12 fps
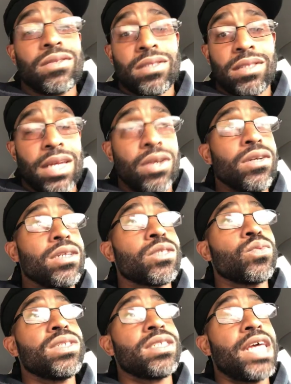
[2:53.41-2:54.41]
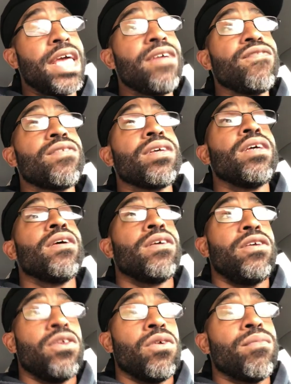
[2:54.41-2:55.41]
Thank goodness we saved,
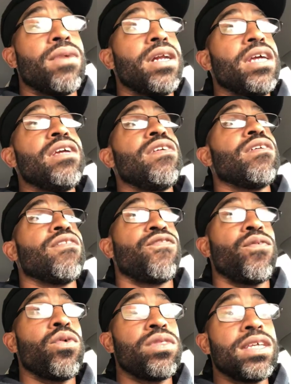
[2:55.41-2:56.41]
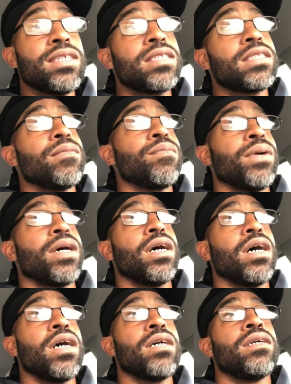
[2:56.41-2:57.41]
money for this. But
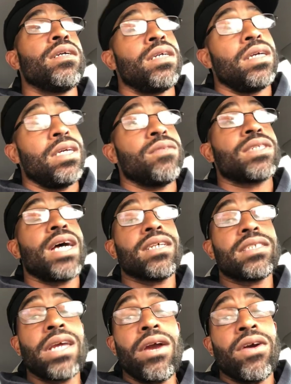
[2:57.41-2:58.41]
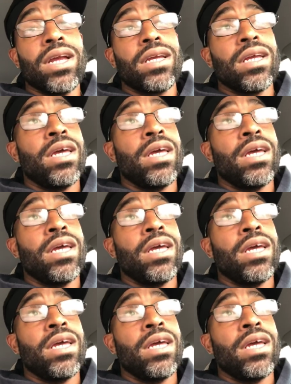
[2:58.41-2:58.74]
it was kind of scary.